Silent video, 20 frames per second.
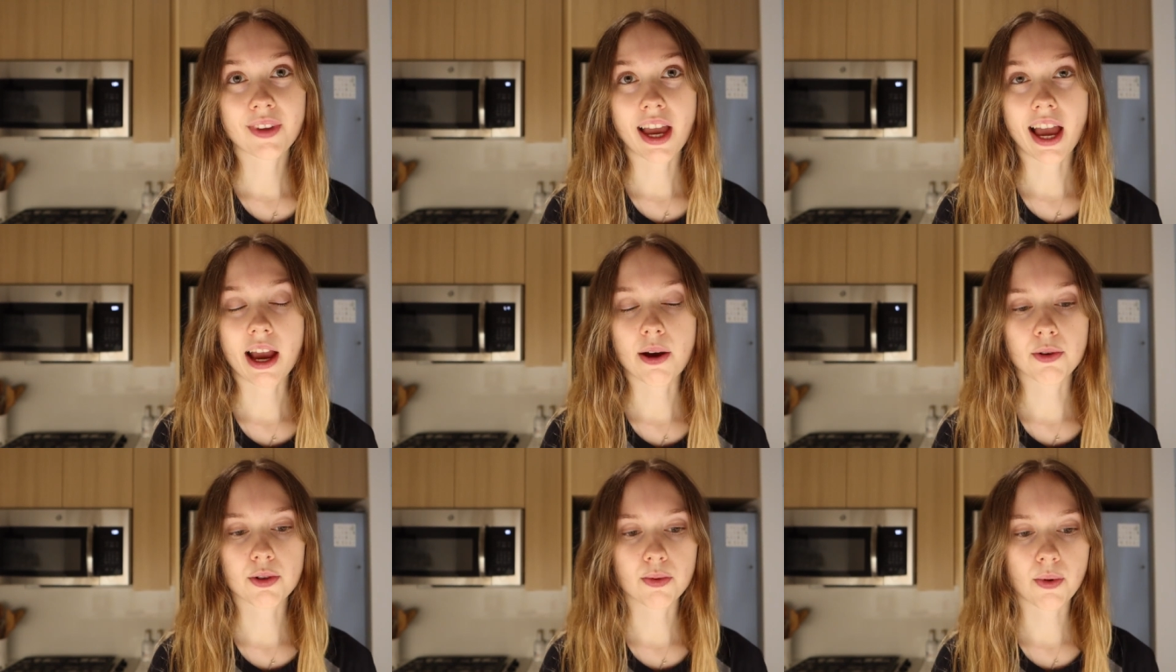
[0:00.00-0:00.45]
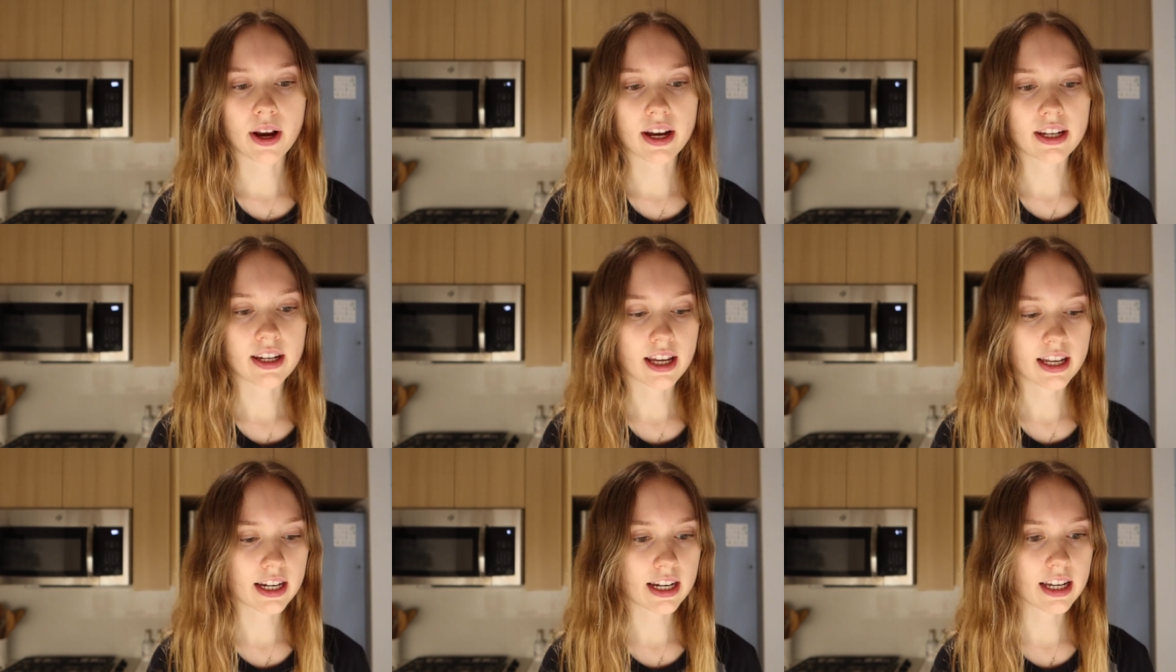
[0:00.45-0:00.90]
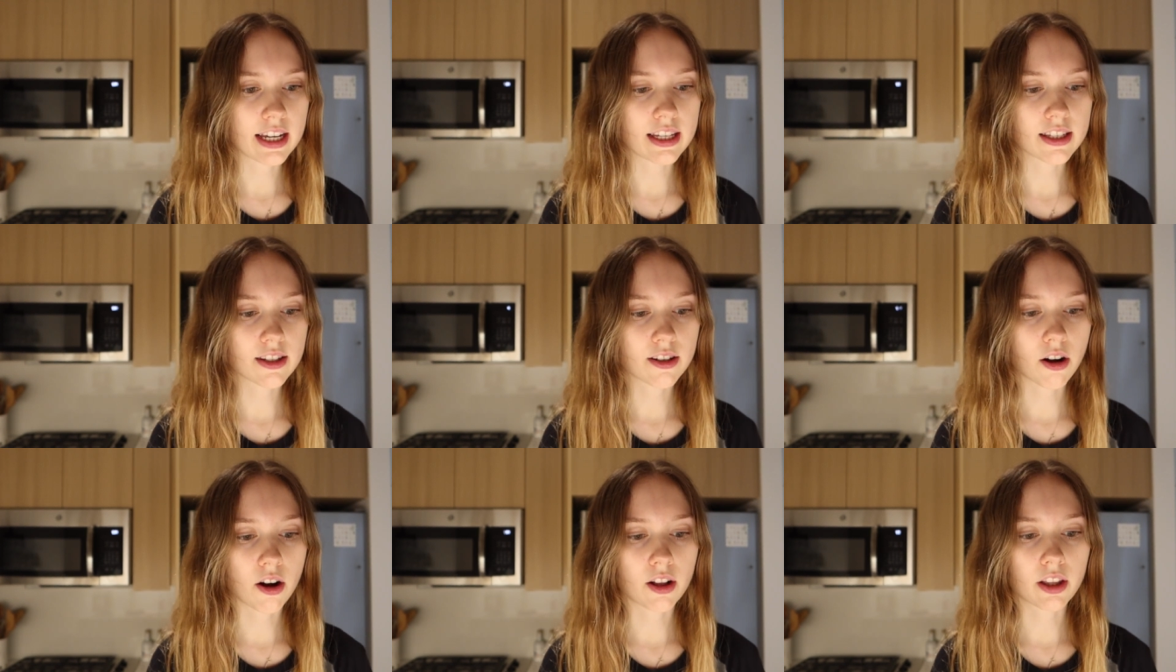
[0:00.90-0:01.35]
I was right and it
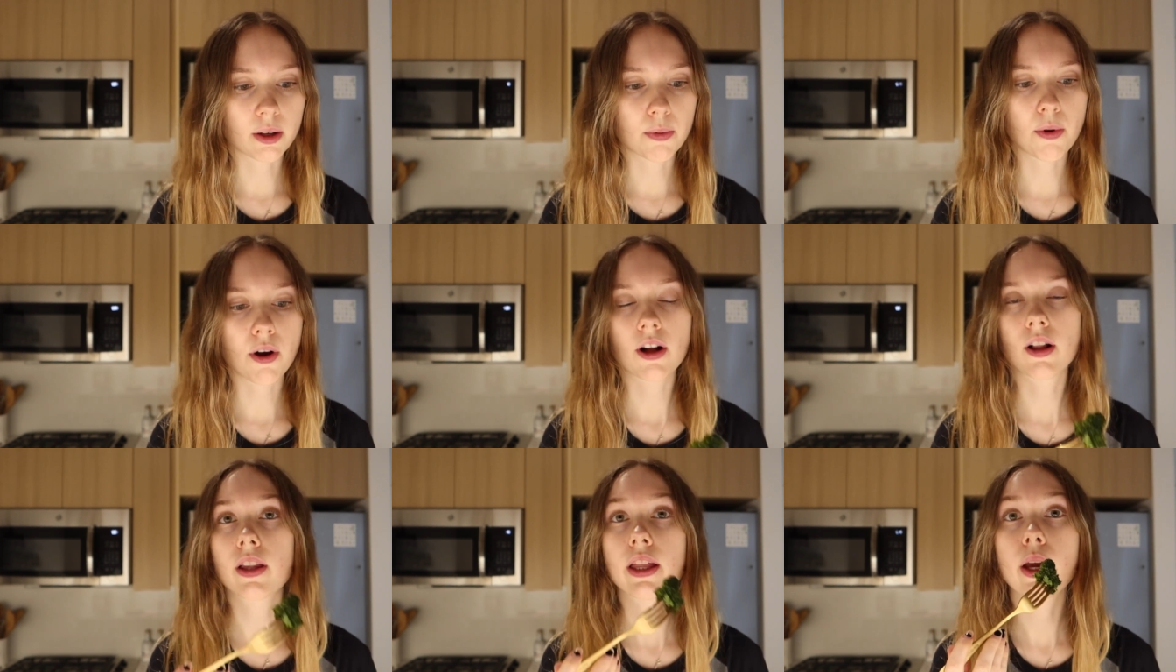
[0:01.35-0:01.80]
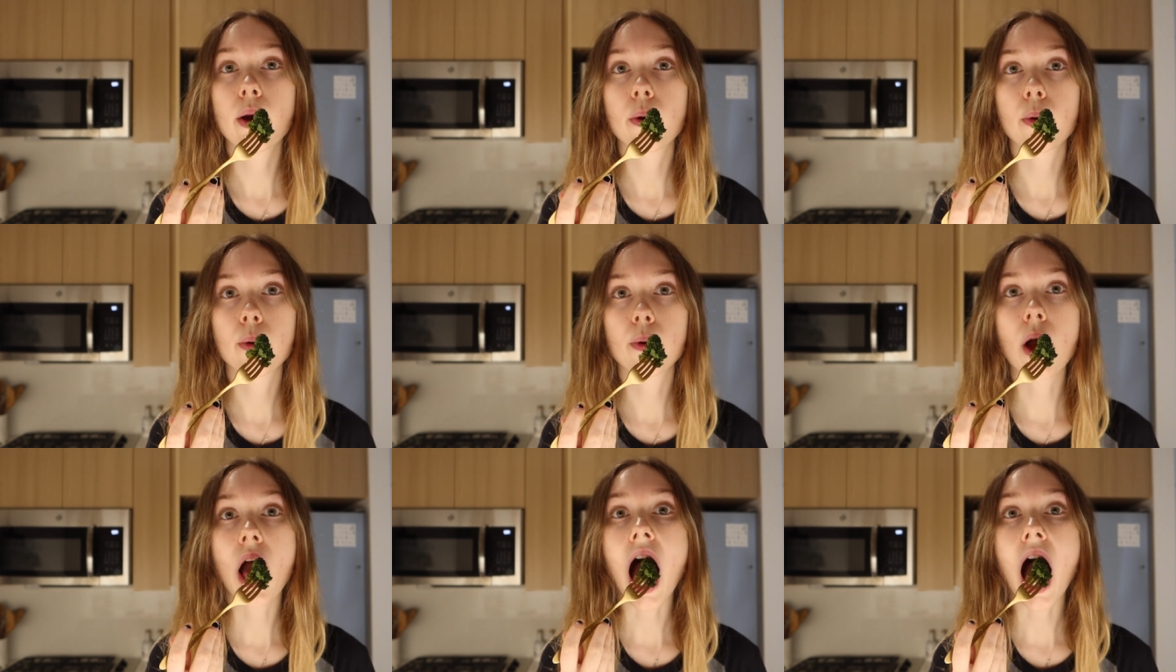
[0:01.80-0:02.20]
is garlic broccoli.